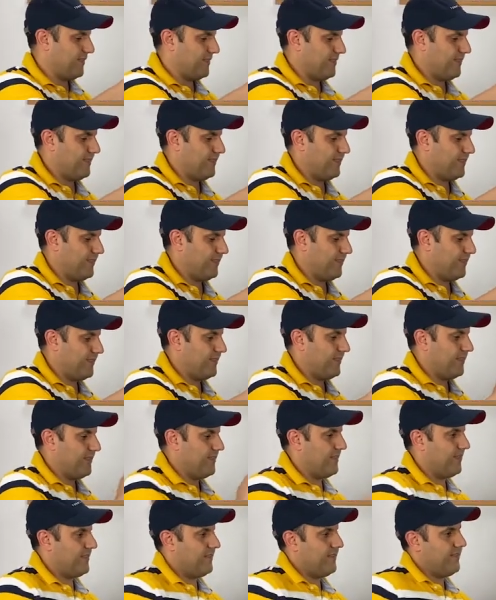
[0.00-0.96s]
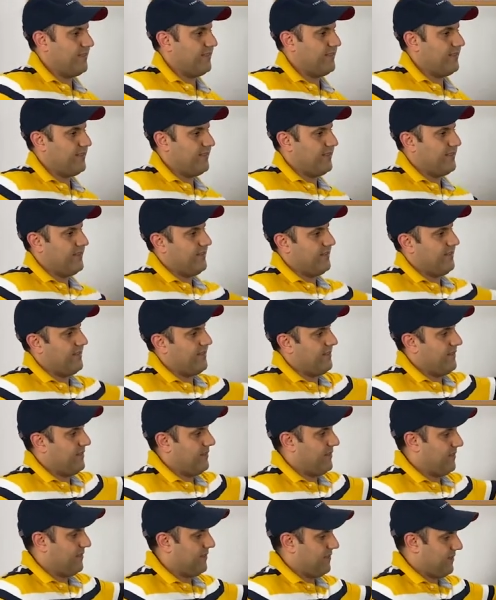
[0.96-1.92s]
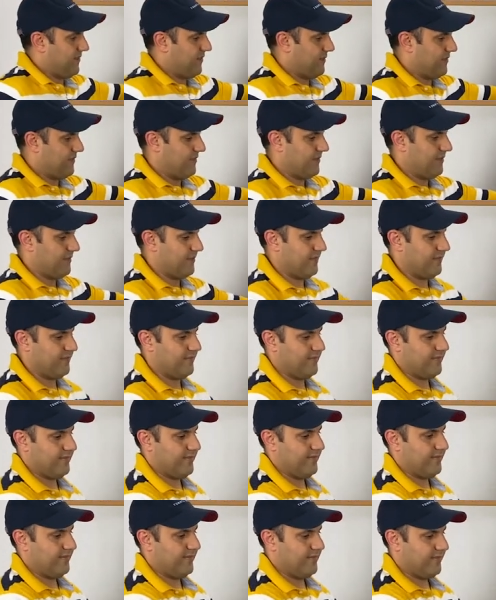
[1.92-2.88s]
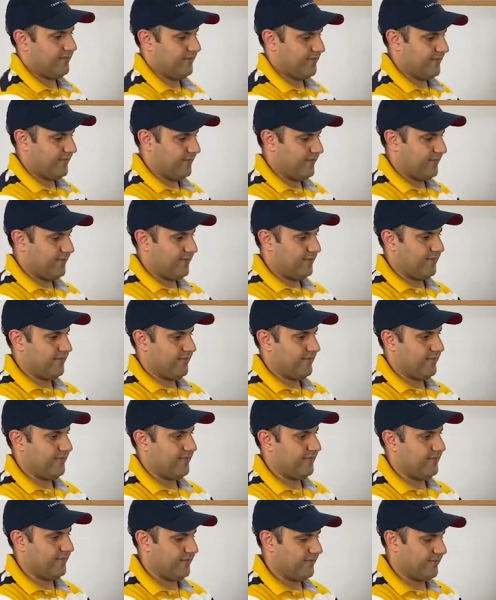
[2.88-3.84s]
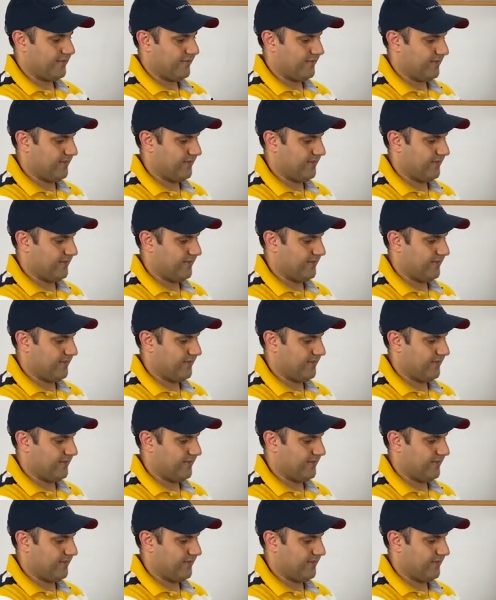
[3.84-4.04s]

(silence)